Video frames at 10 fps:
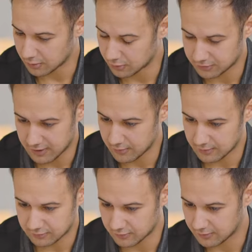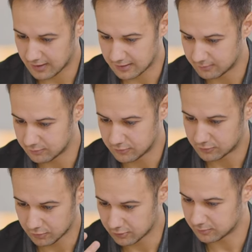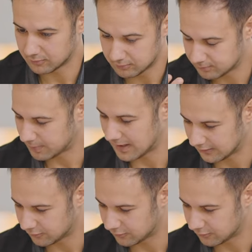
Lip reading: earth character, kind of dirt, potting